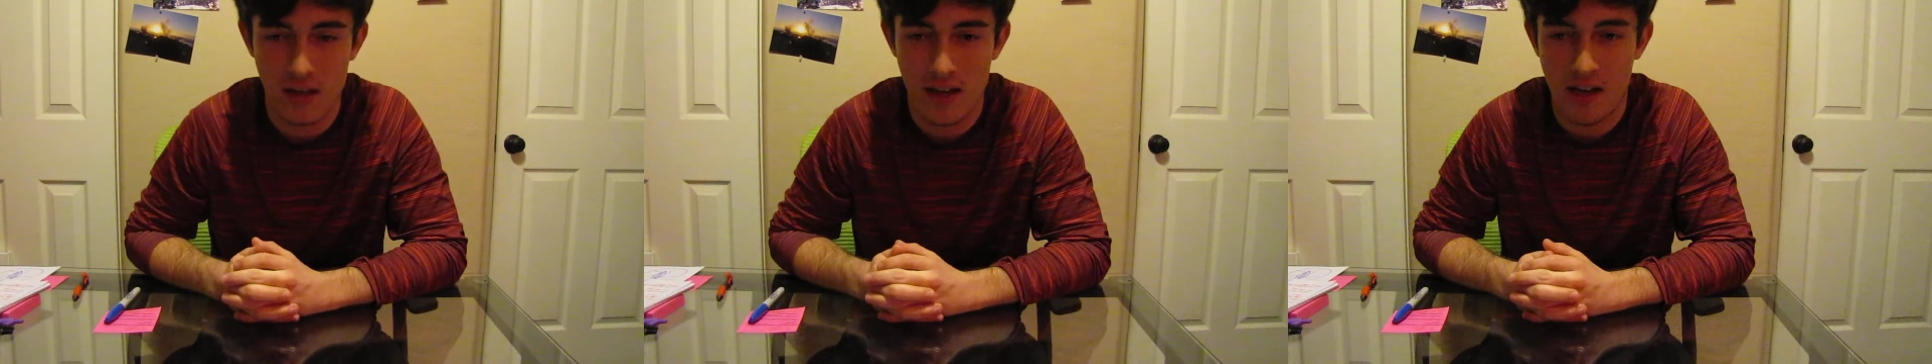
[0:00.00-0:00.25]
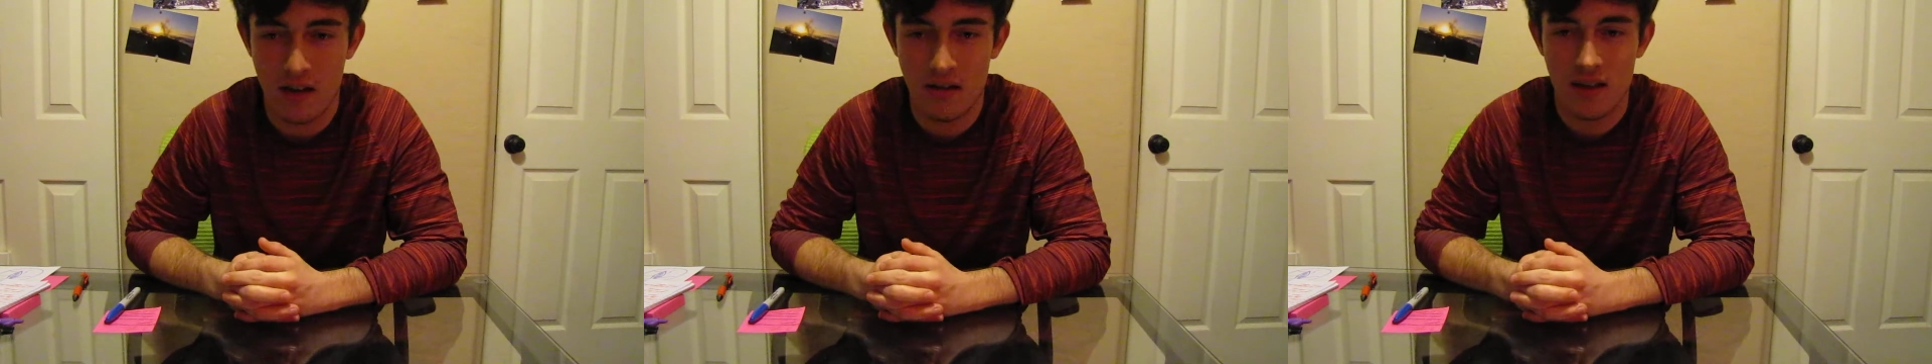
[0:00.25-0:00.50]

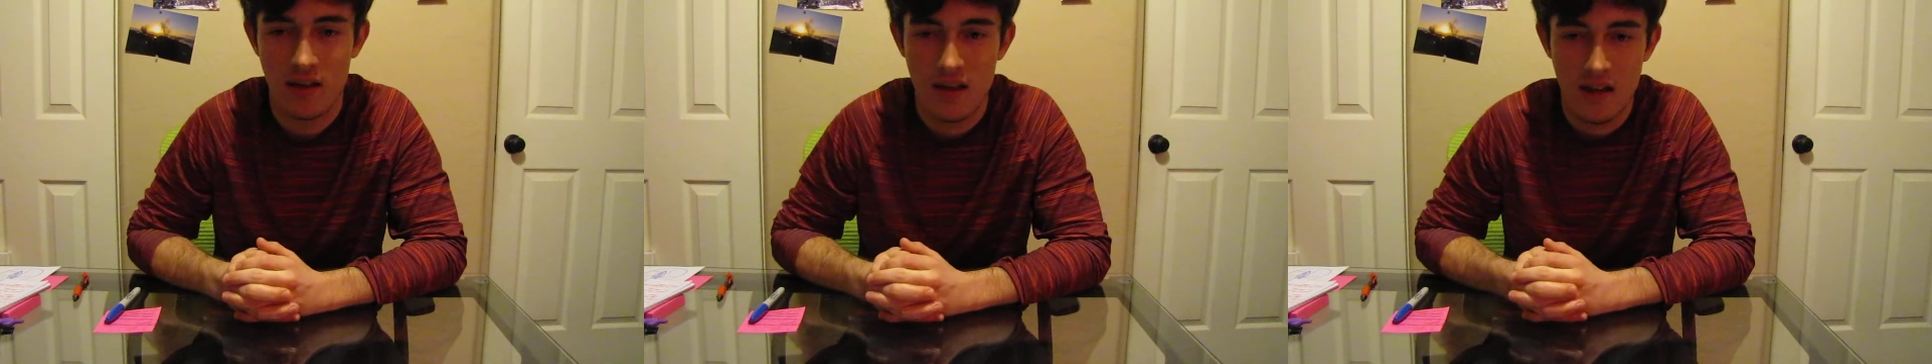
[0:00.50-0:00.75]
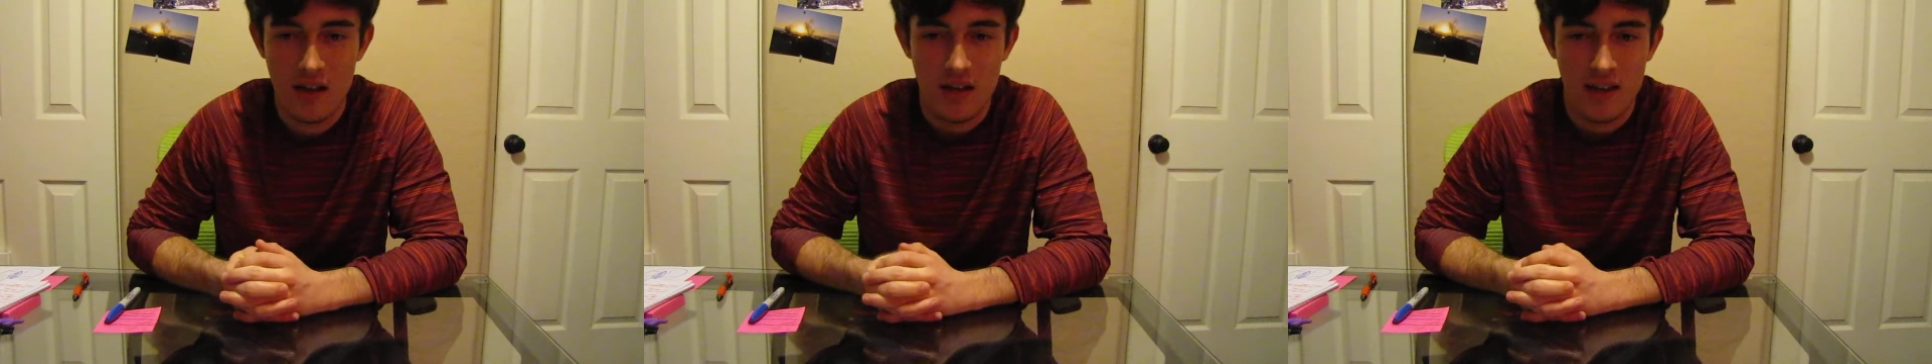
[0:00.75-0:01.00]
Like,
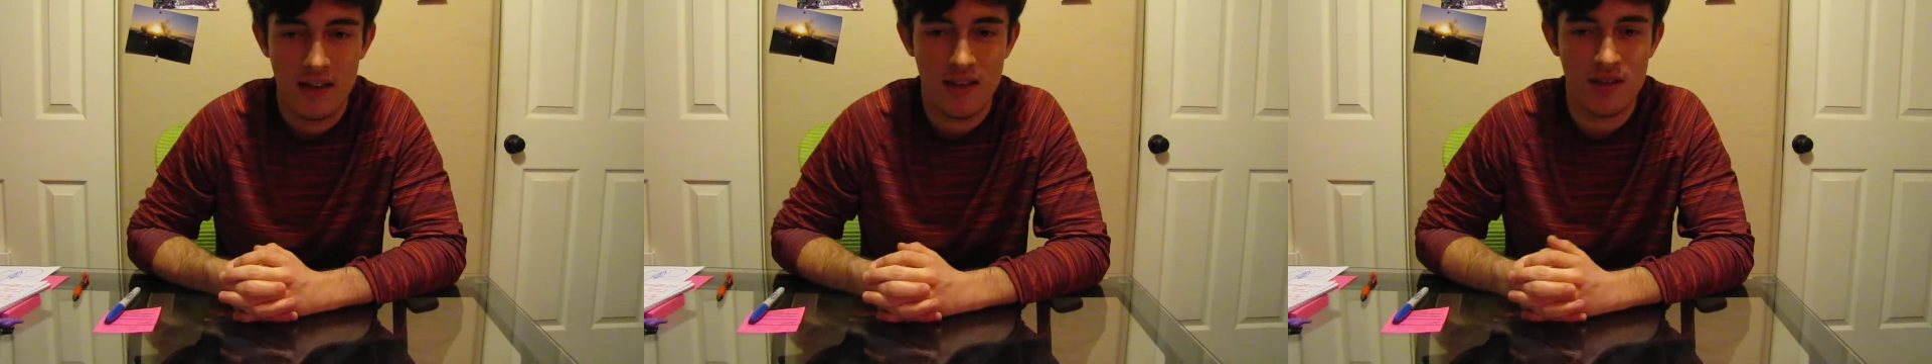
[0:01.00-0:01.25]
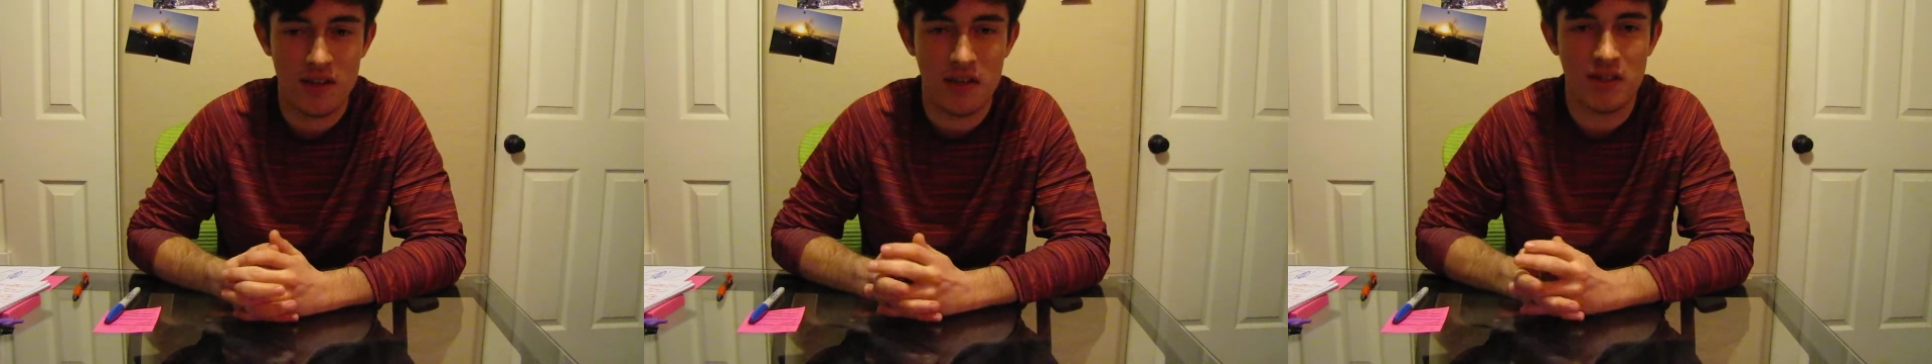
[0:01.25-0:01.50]

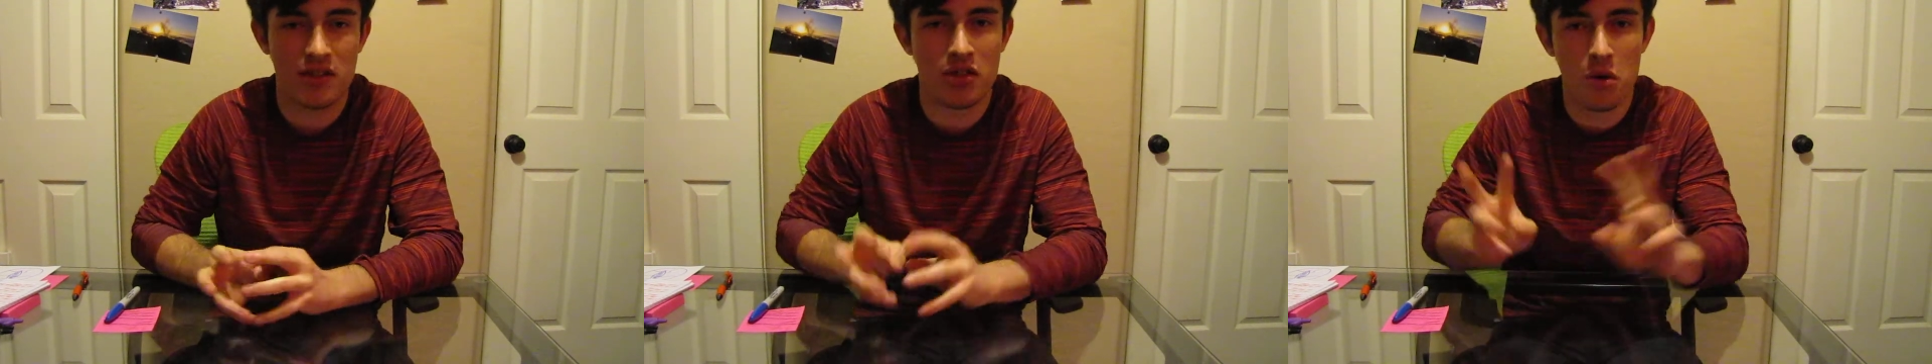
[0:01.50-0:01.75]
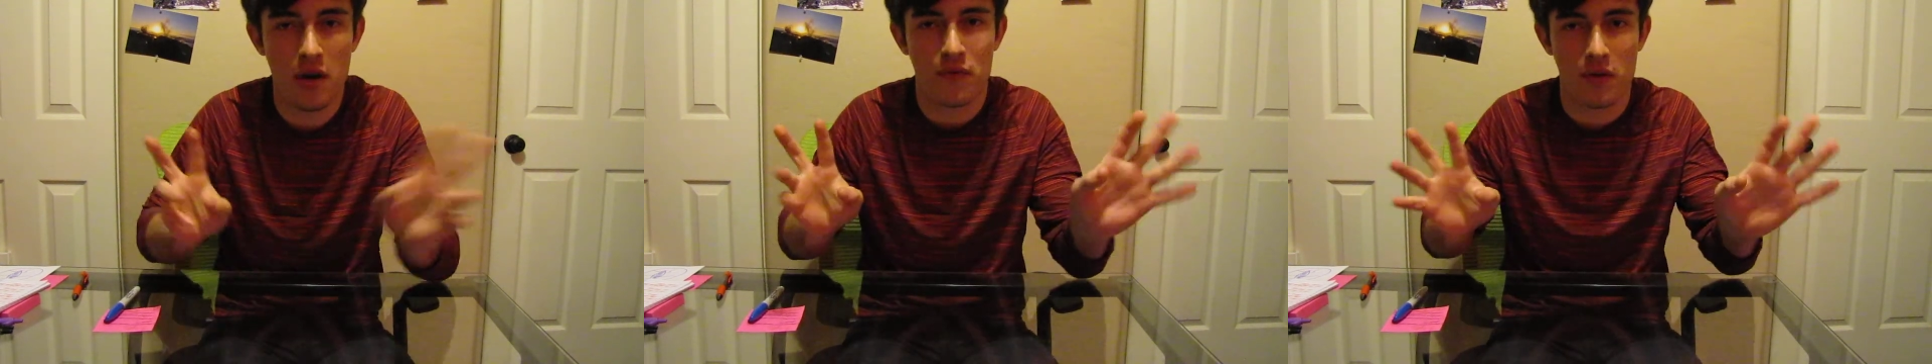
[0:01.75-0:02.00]
it's
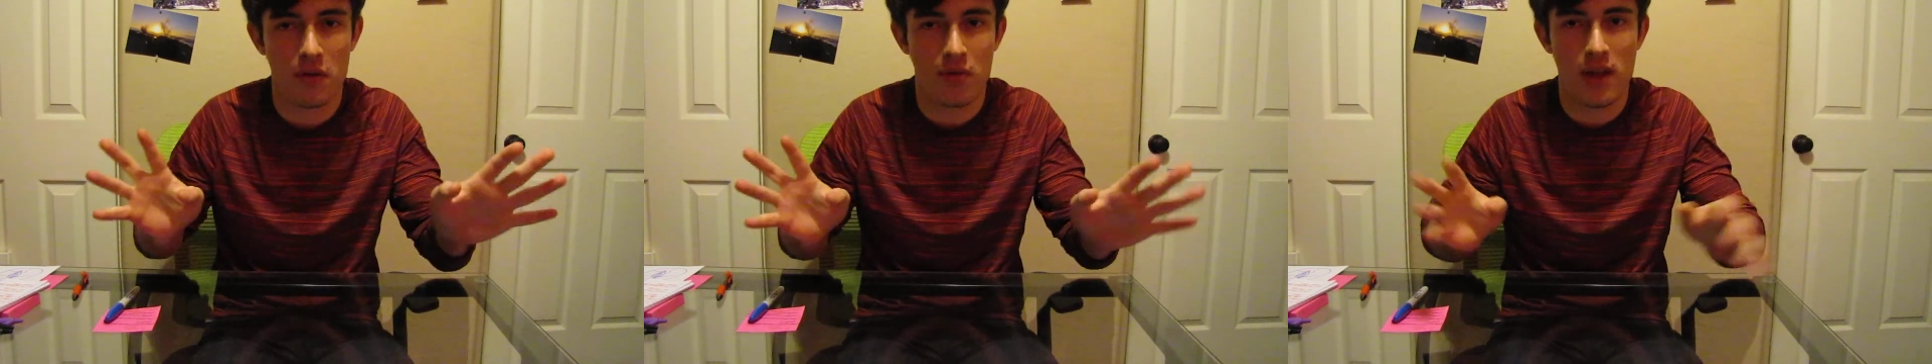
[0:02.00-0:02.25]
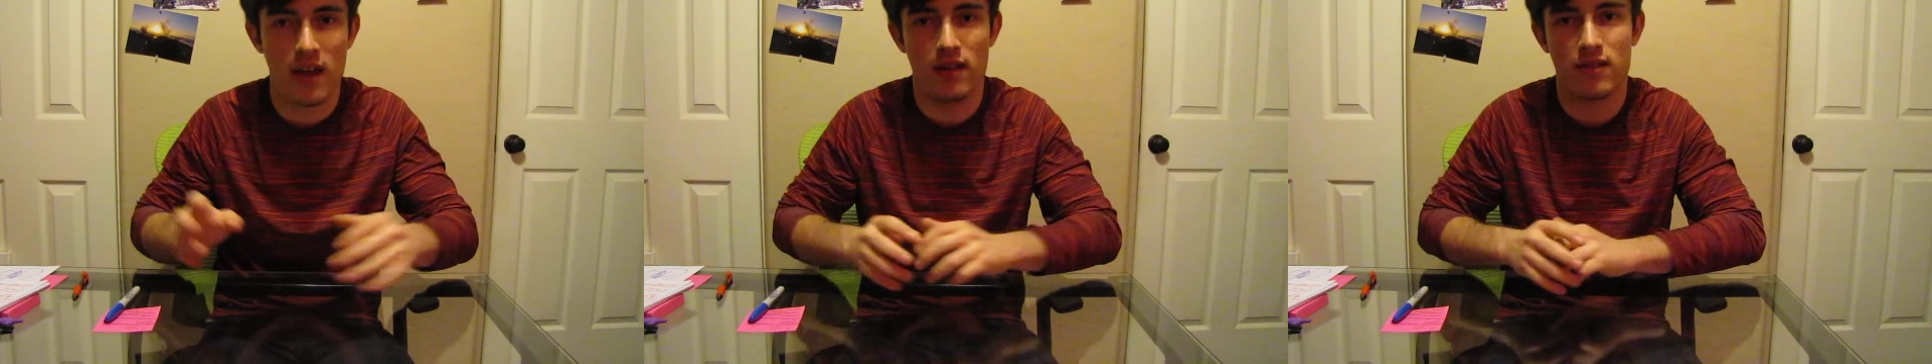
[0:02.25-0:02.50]
2 different
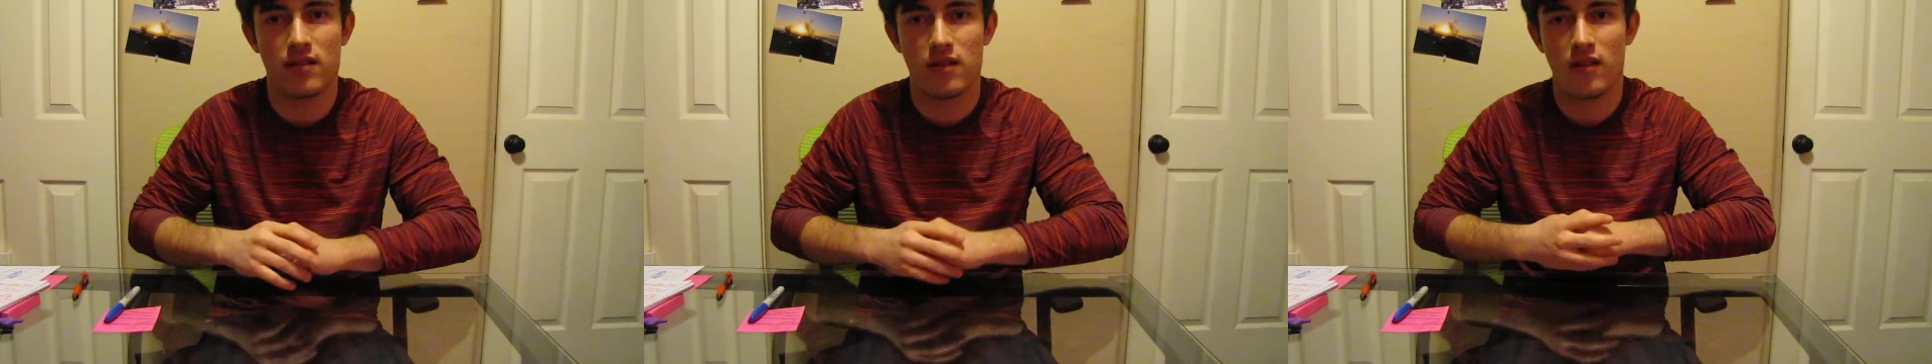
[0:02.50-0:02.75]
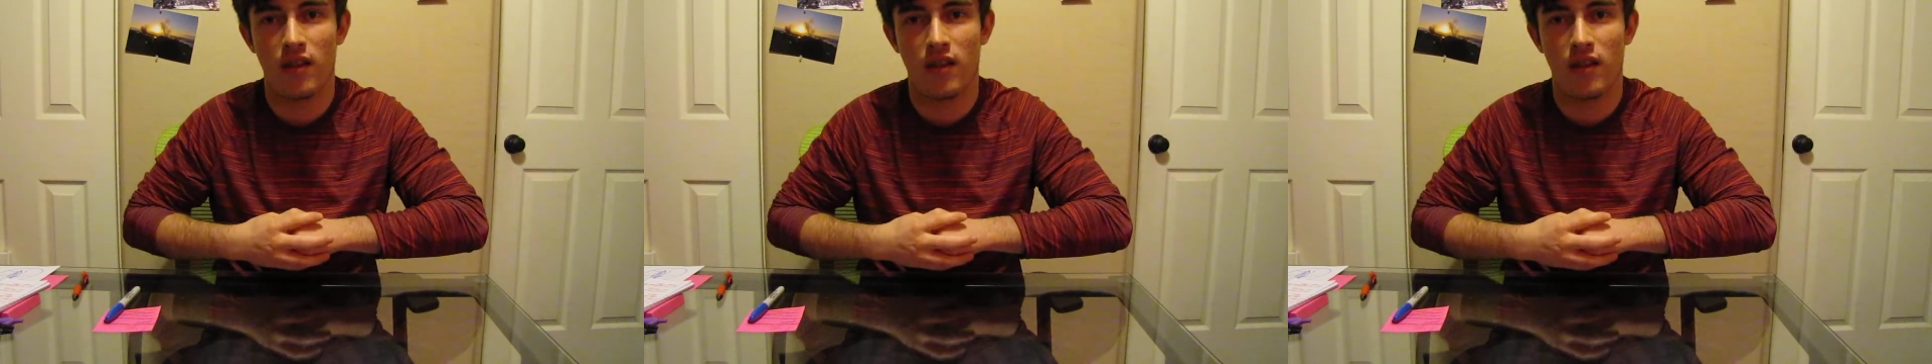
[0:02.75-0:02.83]
things.